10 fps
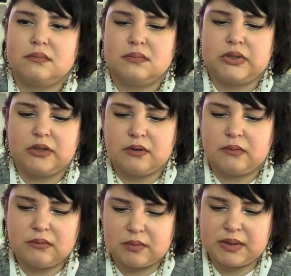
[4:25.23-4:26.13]
you
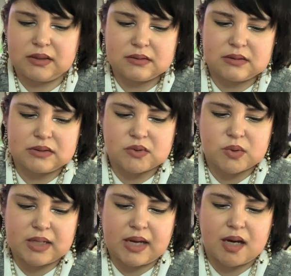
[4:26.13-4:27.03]
know, I mean, it, it's
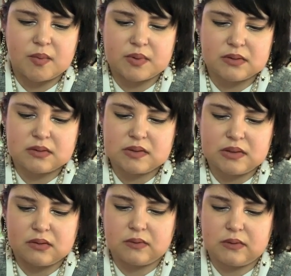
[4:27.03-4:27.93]
going to happen,
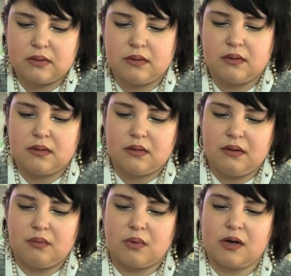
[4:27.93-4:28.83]
so
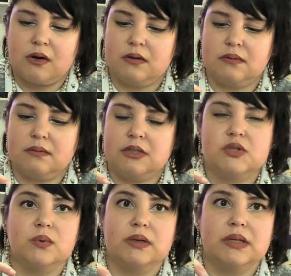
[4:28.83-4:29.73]
why not
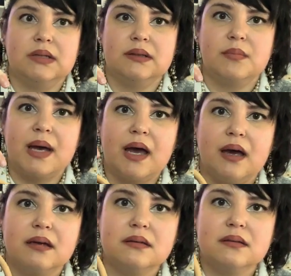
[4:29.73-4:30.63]
enjoy the
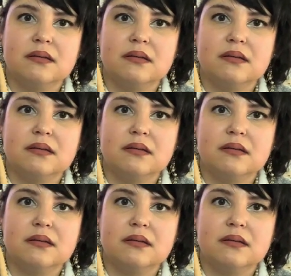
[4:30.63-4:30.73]
bag